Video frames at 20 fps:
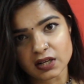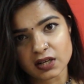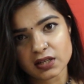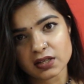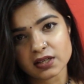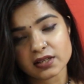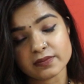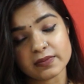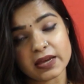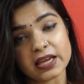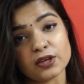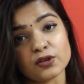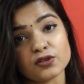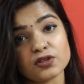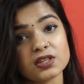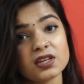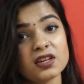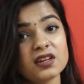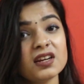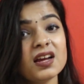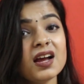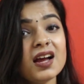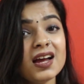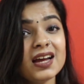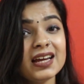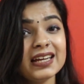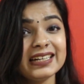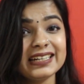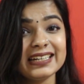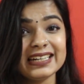Colors make your skin
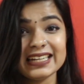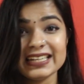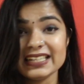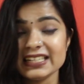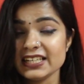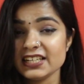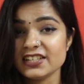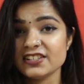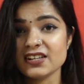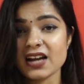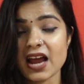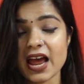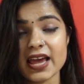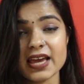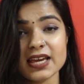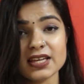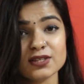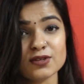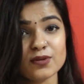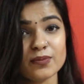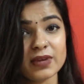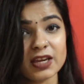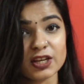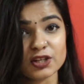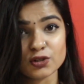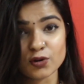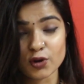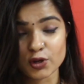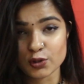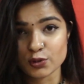really dry, so make
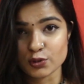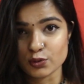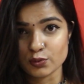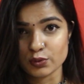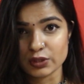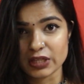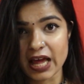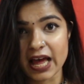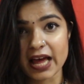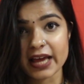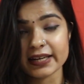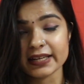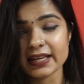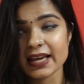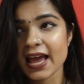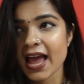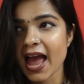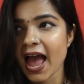sure you do that.